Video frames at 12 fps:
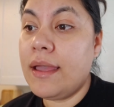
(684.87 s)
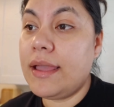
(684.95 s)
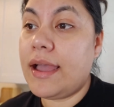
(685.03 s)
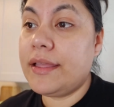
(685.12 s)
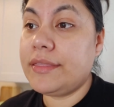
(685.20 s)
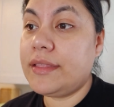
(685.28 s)

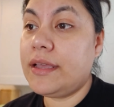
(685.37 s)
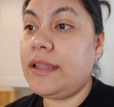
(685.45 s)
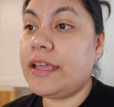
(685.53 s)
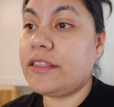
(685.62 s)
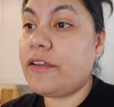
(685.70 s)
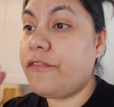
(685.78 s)

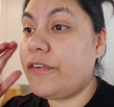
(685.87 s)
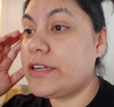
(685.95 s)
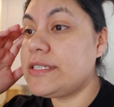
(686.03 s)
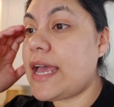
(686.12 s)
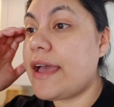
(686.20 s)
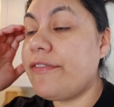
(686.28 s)
at the
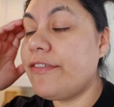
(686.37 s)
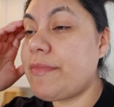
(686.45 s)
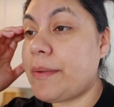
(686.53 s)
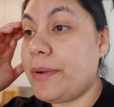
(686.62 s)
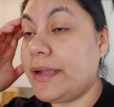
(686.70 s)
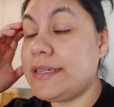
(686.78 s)
first half of
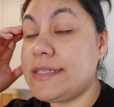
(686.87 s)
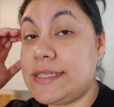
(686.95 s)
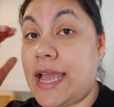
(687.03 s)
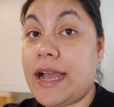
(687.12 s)
my pregnancy,